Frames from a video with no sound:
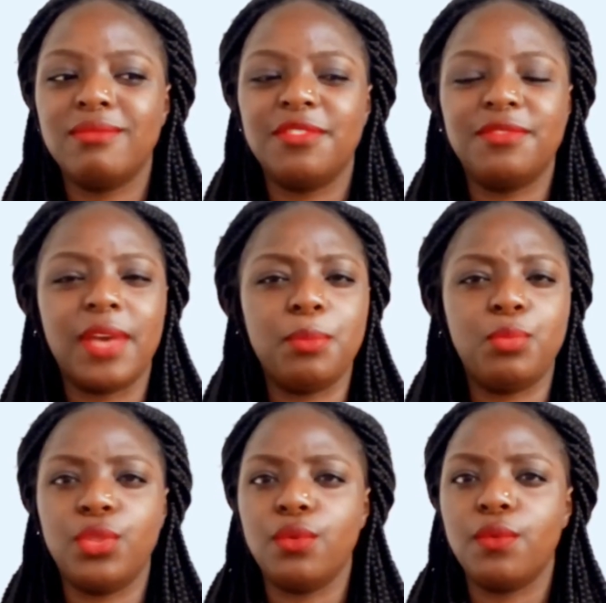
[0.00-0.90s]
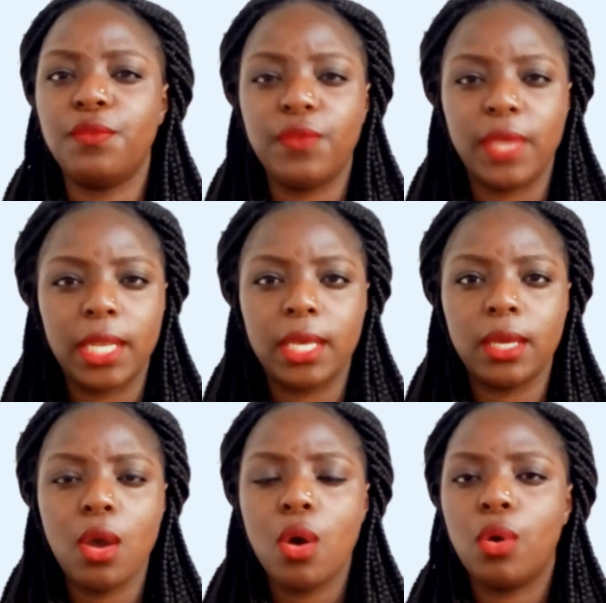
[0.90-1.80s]
vibe with your
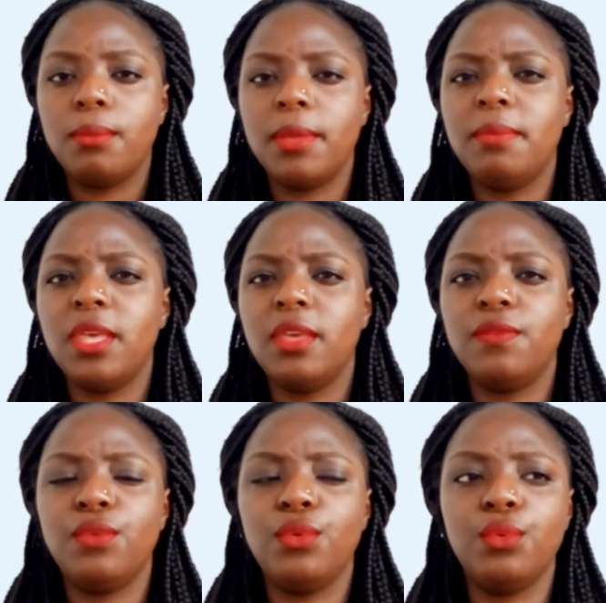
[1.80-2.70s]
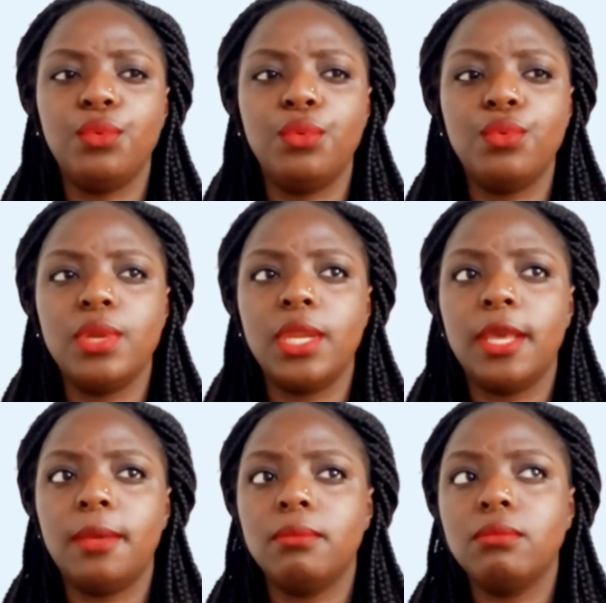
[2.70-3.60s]
feeling. Or maybe if you
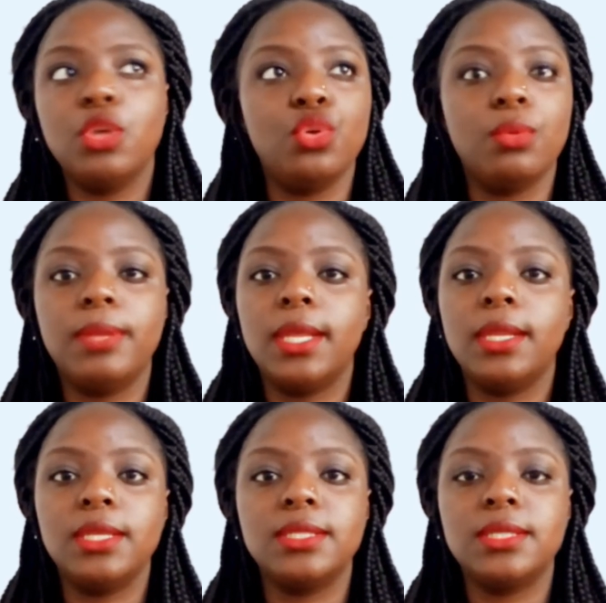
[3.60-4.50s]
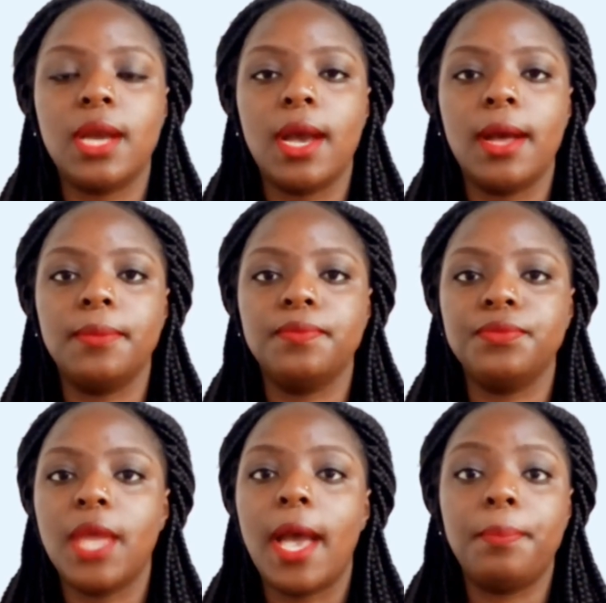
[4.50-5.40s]
name your playlist
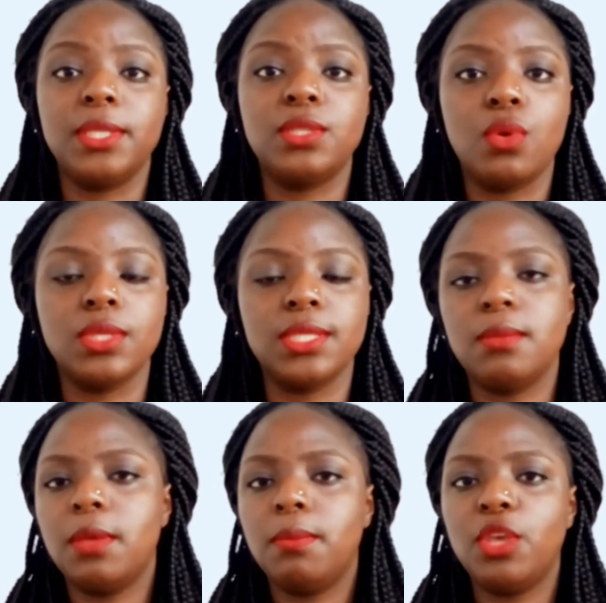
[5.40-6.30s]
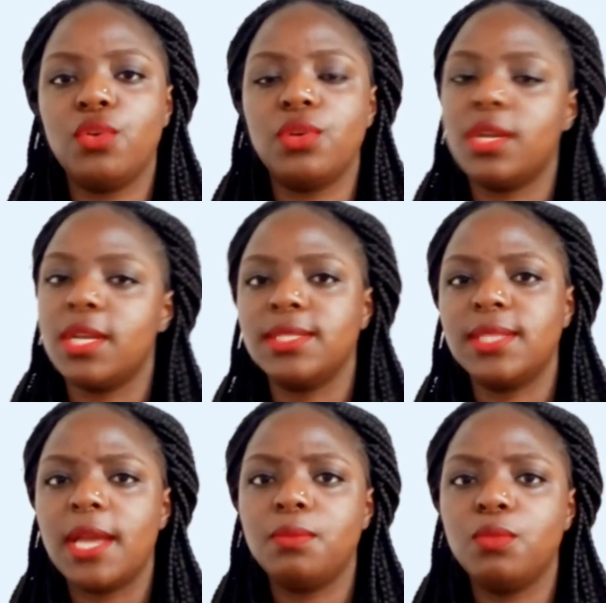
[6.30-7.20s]
happy songs, and maybe you're in a
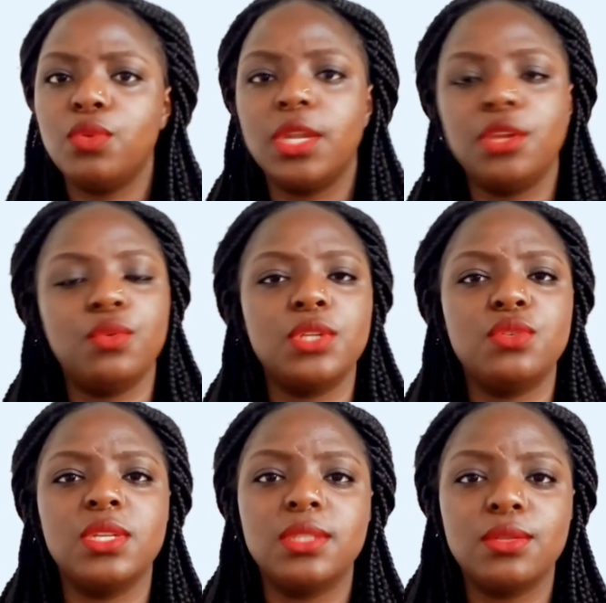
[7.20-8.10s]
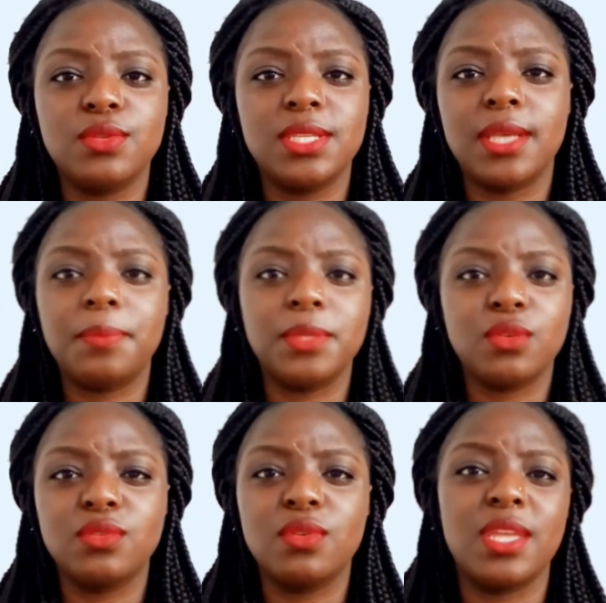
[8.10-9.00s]
sad mood and you want to listen to these happy
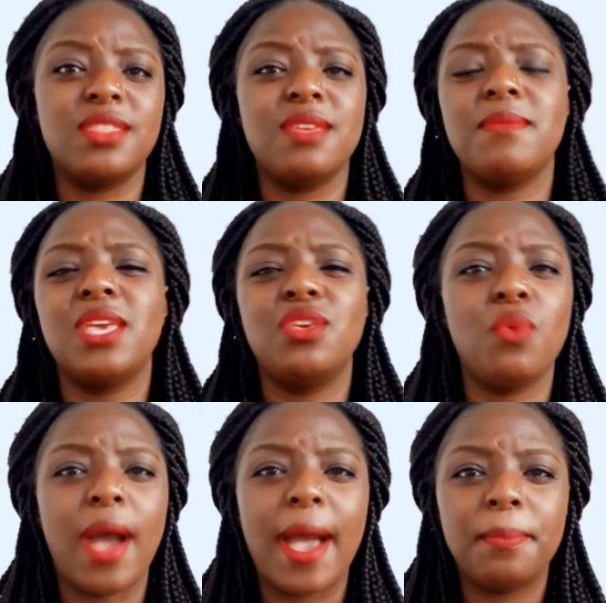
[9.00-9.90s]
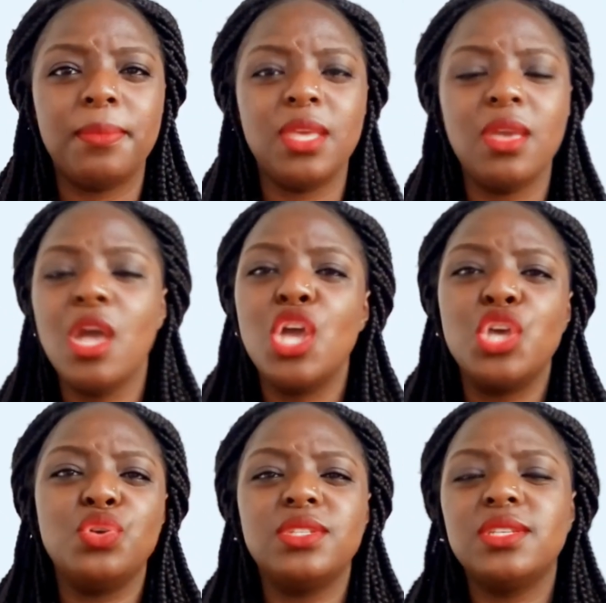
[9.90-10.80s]
songs so that they make you happy,
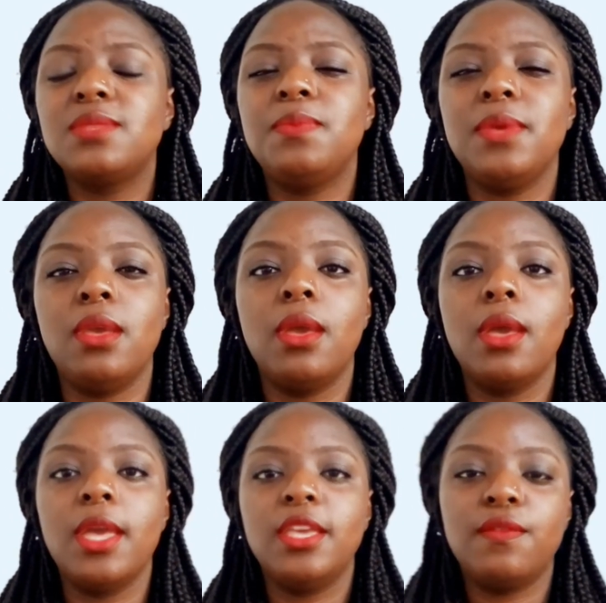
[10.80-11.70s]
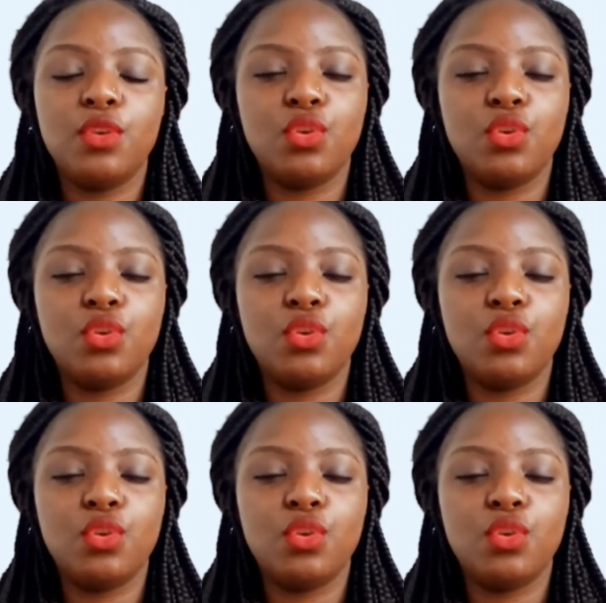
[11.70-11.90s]
you'll just be giving